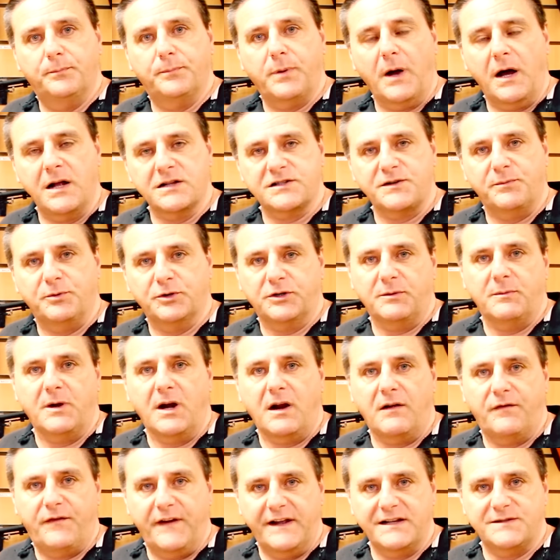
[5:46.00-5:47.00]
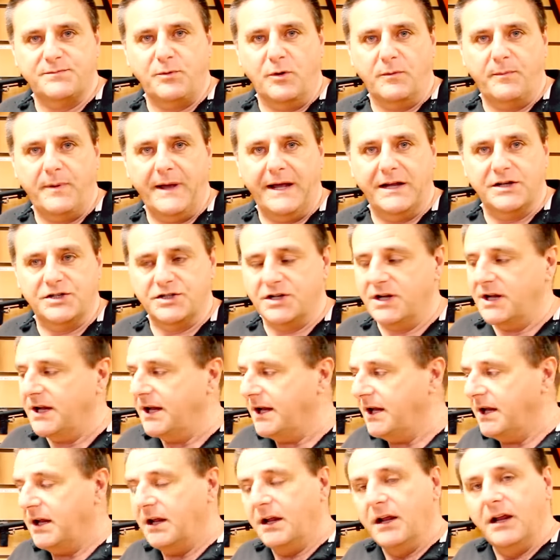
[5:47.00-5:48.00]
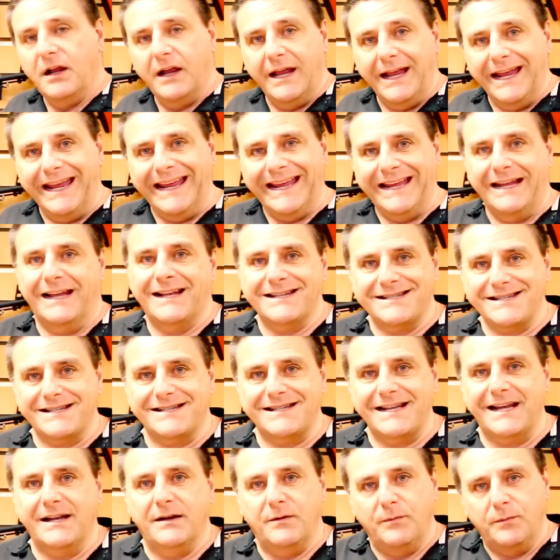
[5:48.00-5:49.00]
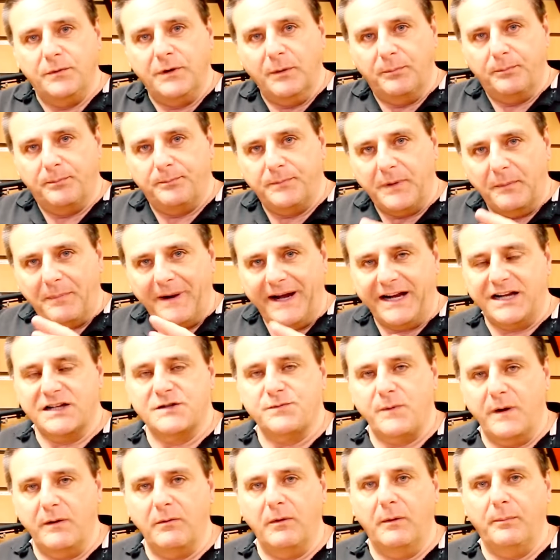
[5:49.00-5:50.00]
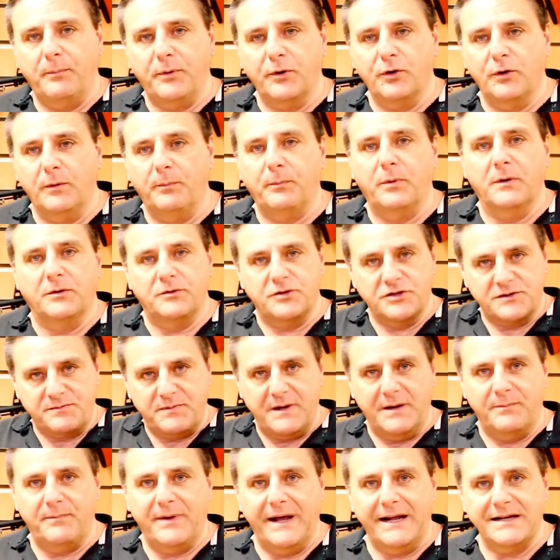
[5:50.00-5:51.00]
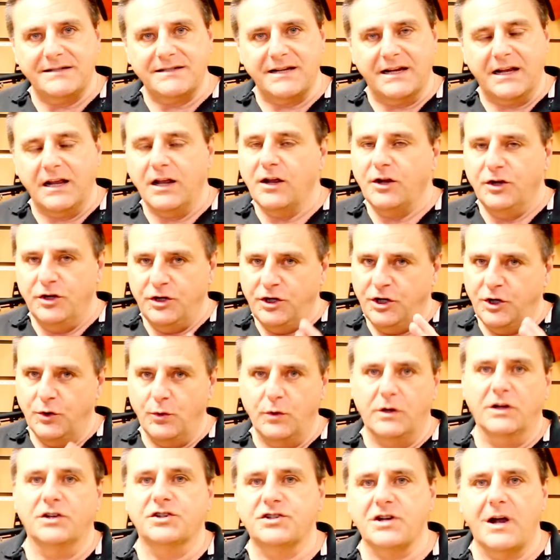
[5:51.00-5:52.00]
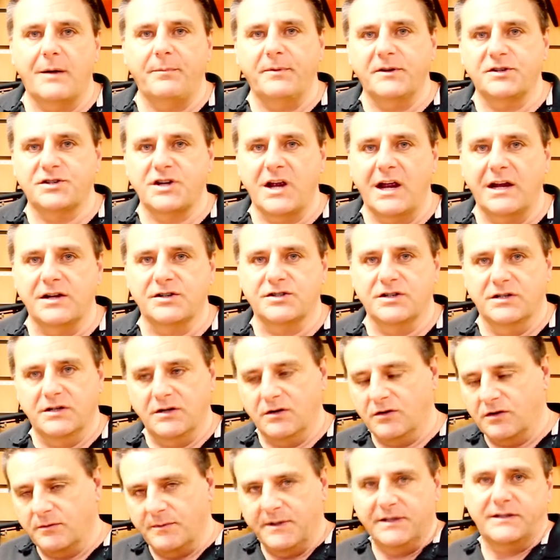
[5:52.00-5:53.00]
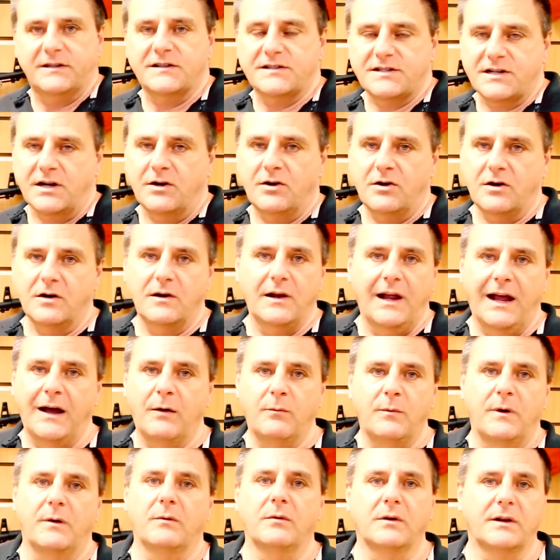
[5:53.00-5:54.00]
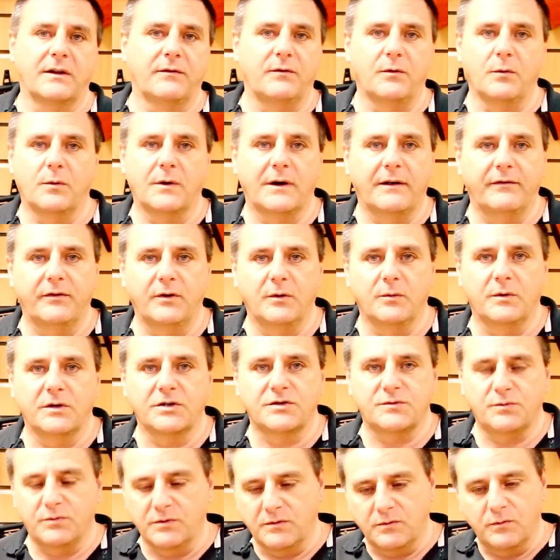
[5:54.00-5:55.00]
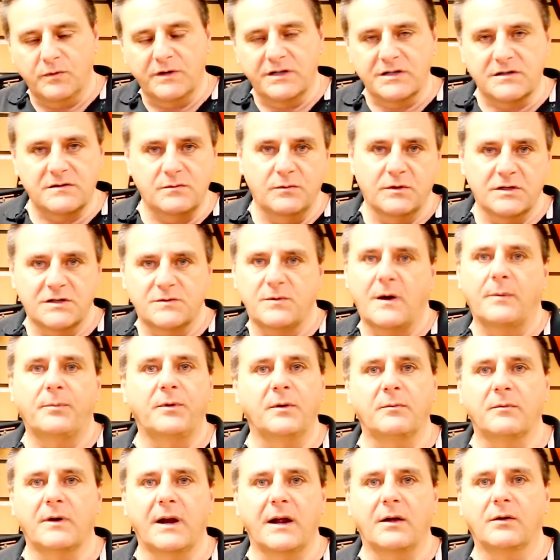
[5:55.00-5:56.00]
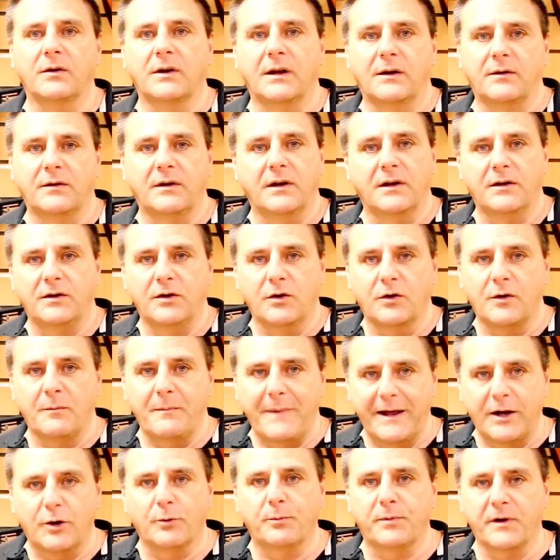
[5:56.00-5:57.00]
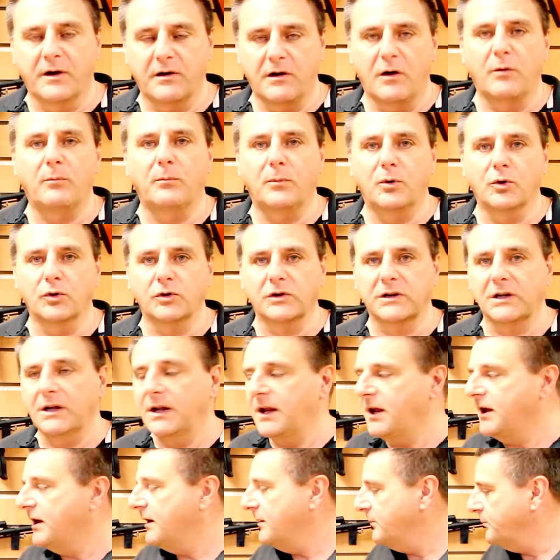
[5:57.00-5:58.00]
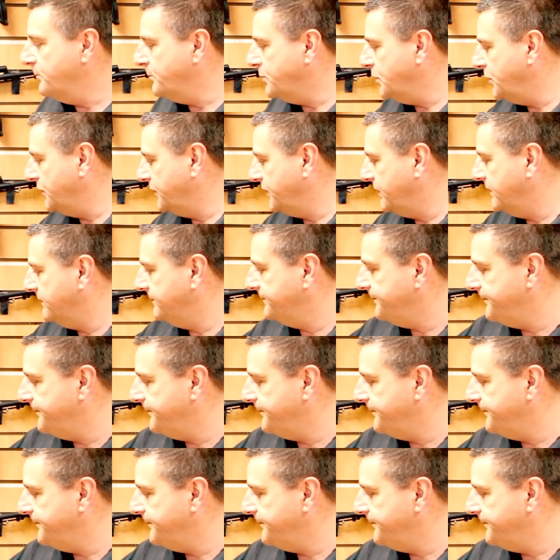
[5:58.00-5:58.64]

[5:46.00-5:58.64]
also put them on our Facebook page yeah, as I say, the, the package we will put up will just be a basic. You can chop and change it. You can come into the store and we will give you whatever you wish. We'll, we'll, we'll swap them around and you can make up your own bundle. But